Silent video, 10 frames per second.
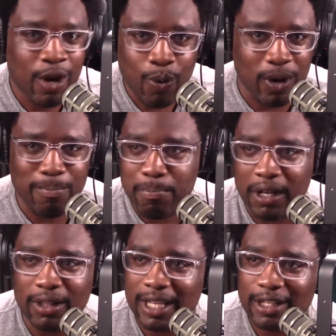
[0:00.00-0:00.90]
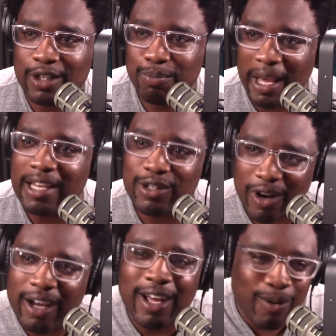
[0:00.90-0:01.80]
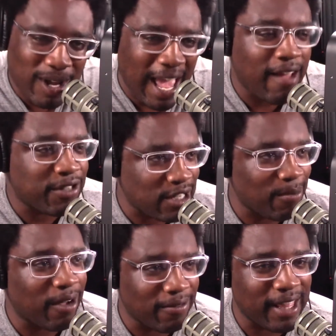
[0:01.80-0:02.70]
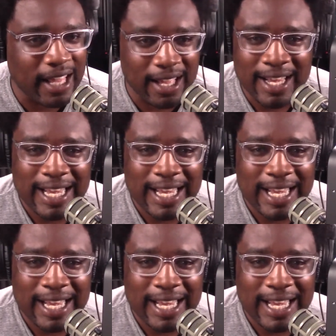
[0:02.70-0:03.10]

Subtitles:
We built this space, right? Like we have some of the